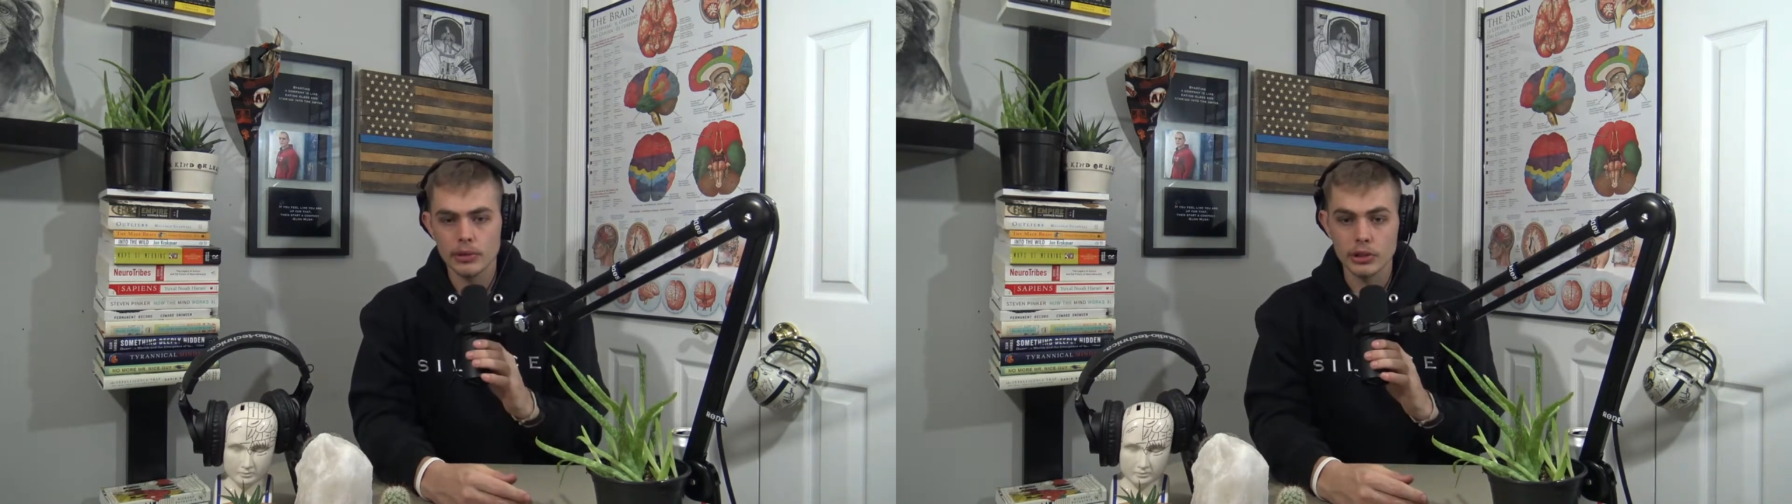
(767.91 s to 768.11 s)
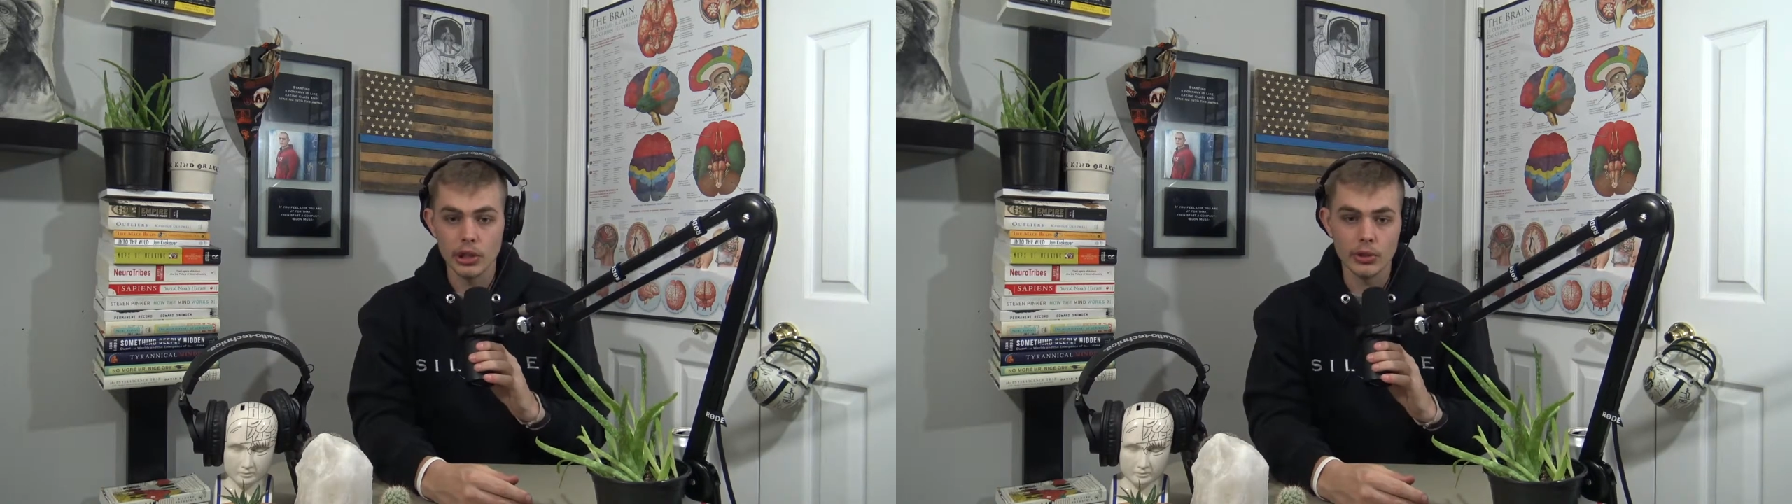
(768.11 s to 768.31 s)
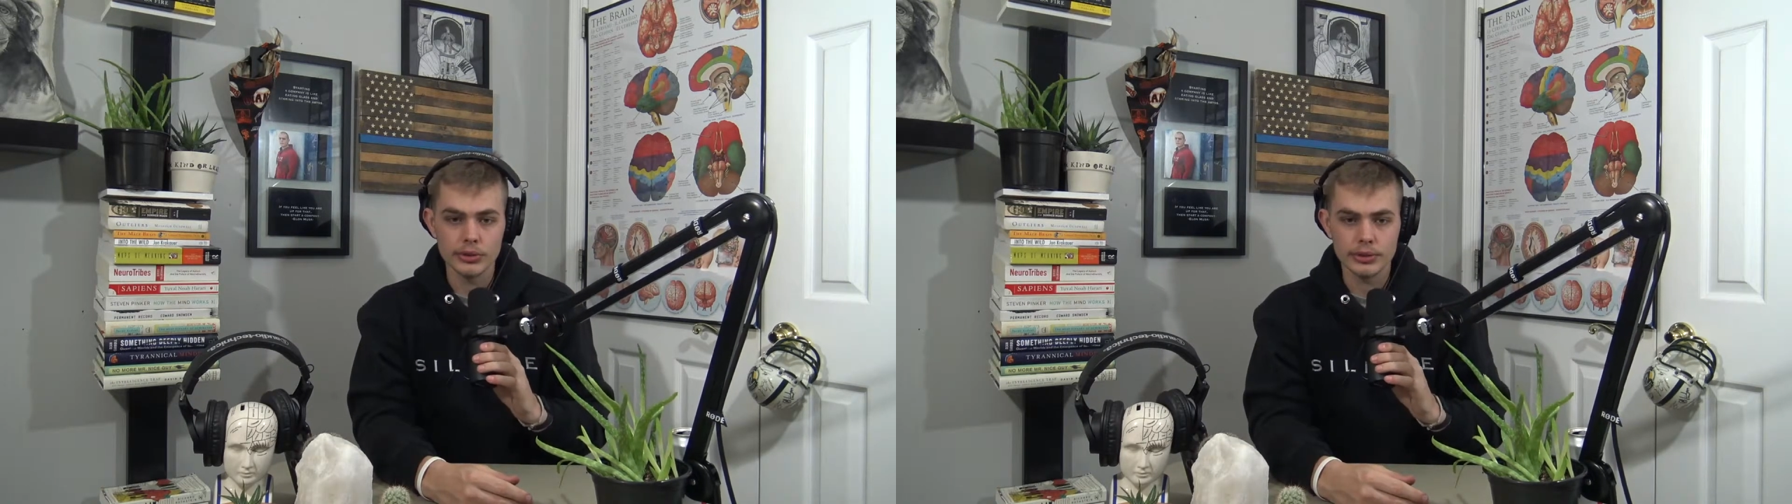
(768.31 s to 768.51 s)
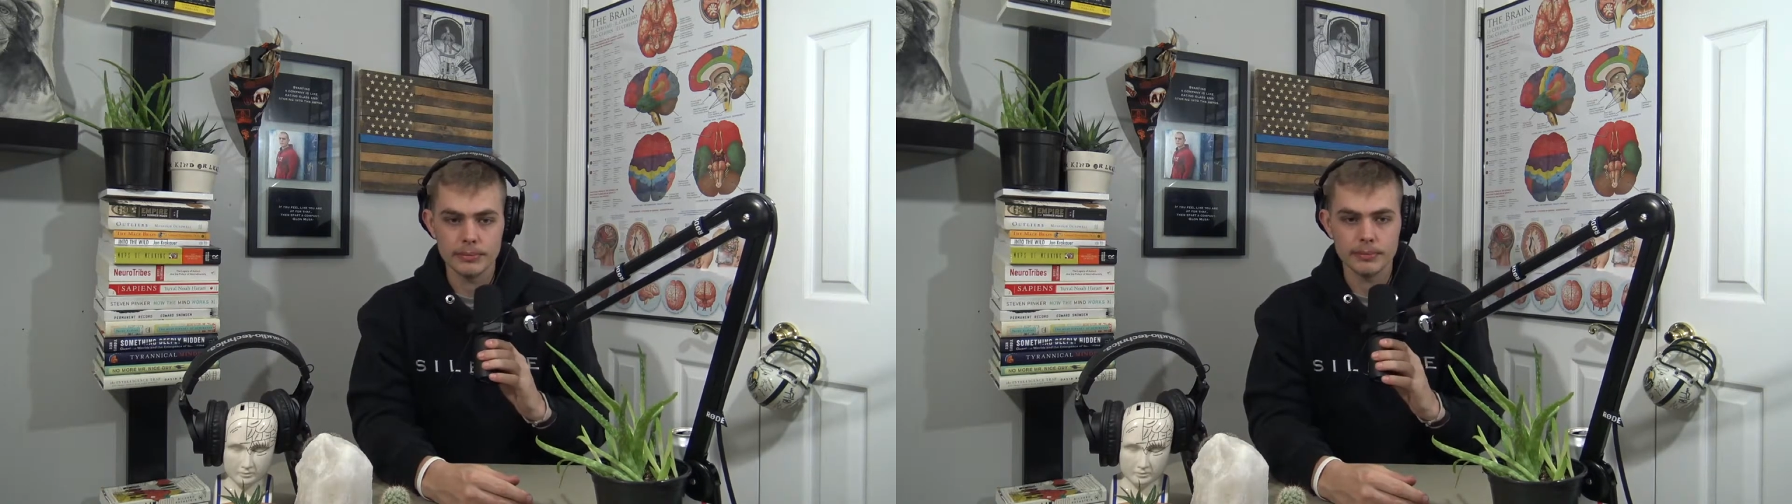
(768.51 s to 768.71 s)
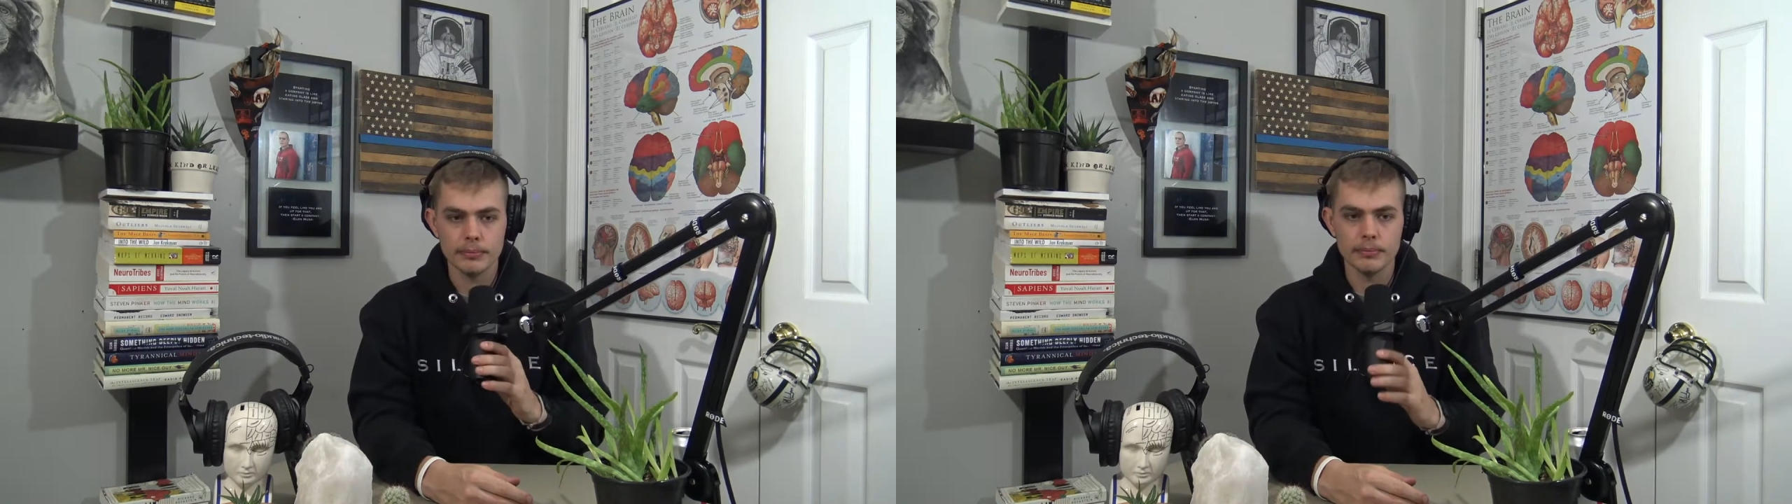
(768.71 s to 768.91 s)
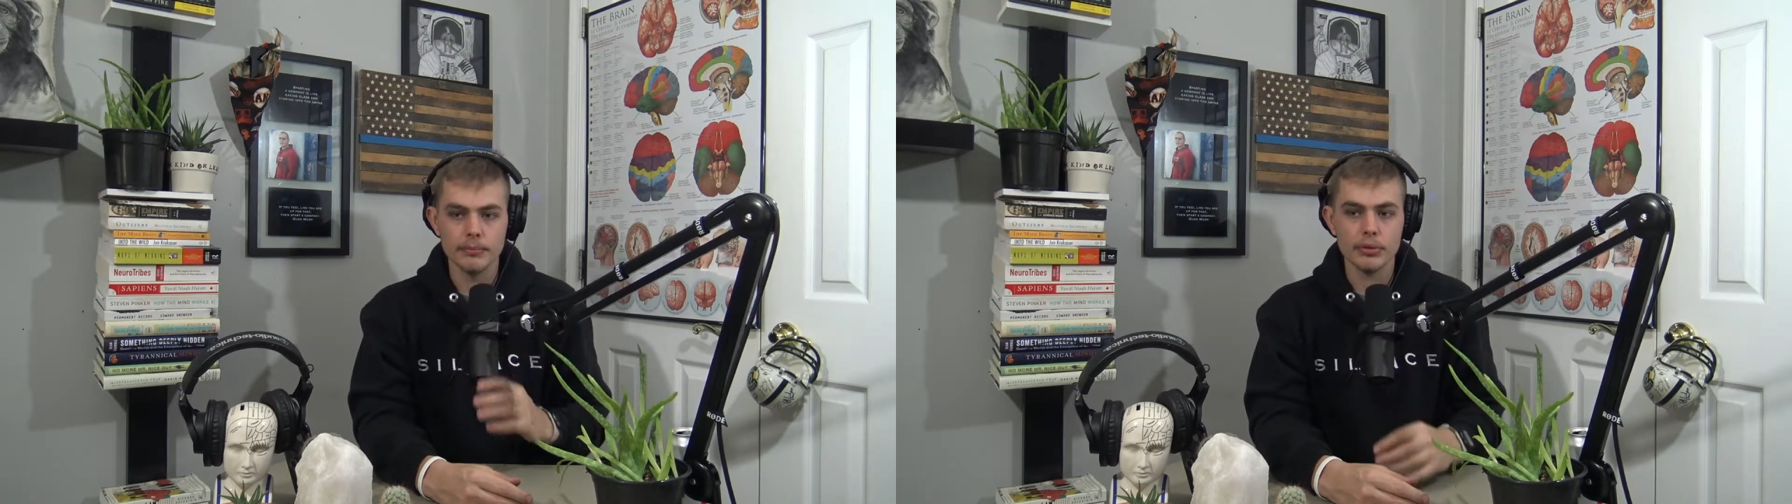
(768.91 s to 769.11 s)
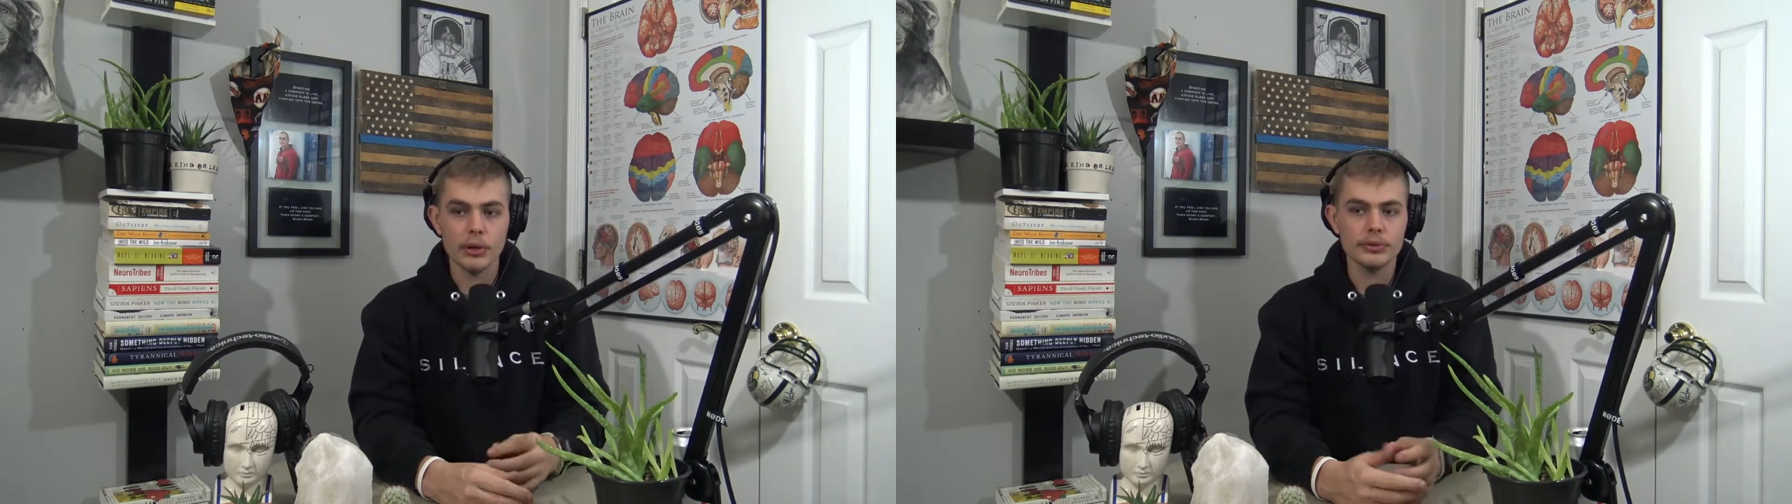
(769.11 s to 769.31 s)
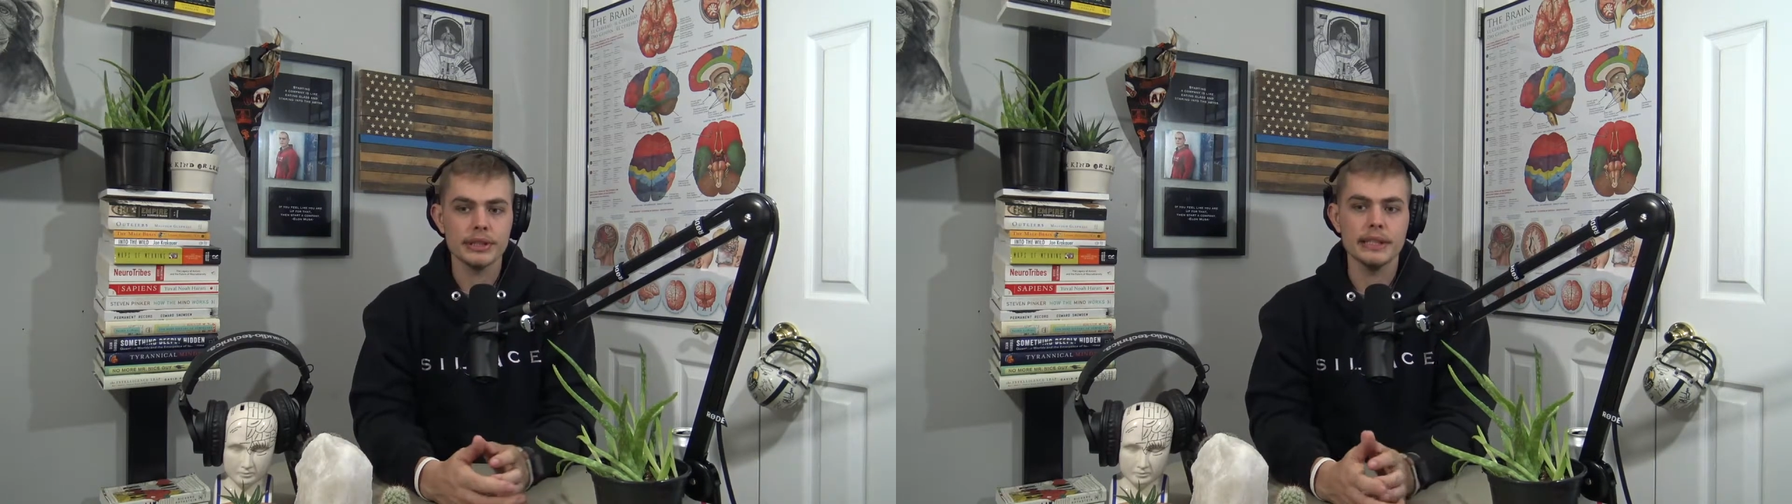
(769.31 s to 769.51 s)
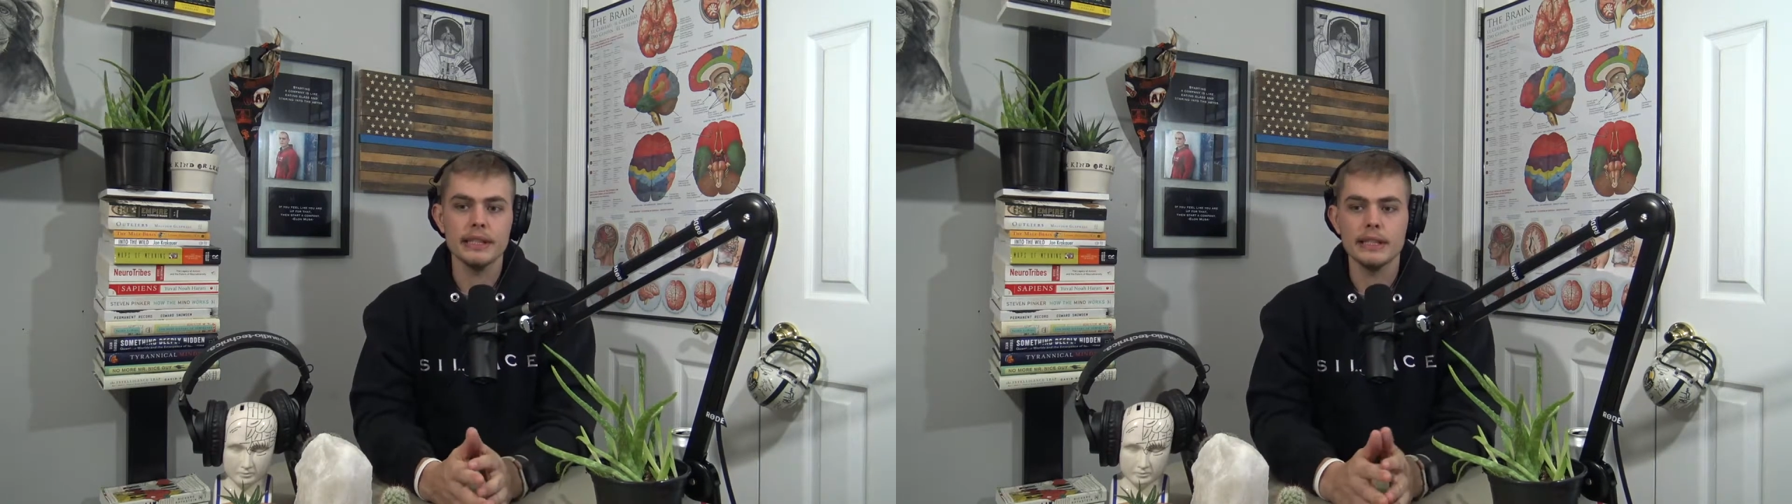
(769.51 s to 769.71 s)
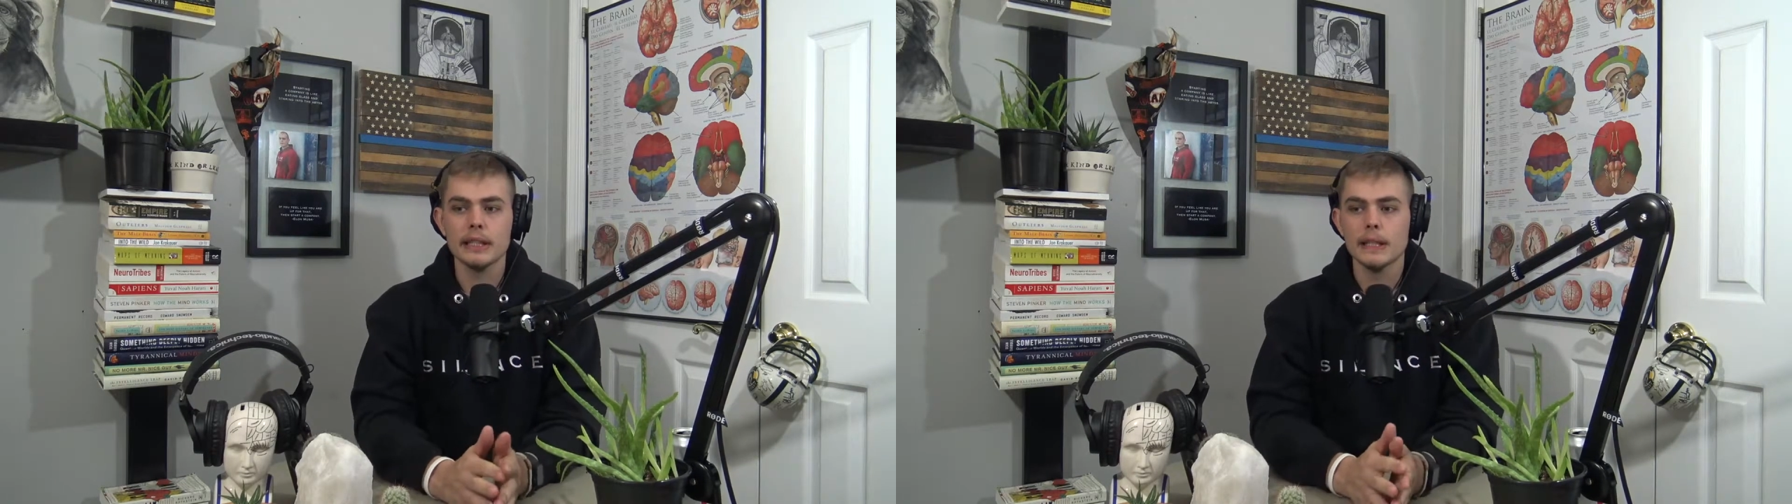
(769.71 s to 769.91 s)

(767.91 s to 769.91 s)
Ghost Protein,